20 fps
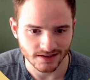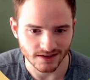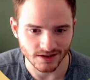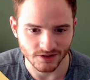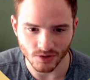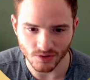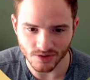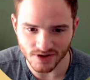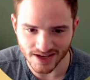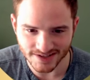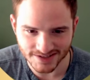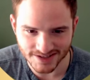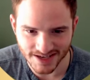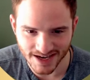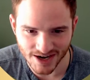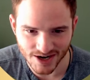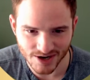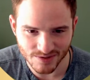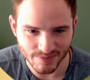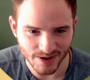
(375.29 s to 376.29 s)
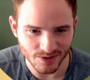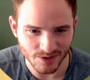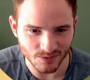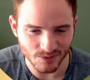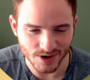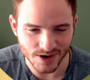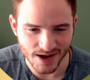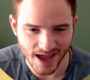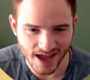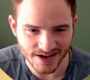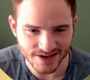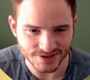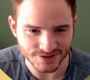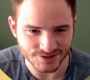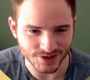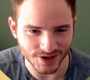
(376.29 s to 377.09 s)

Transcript: Now don't get scared by the word heading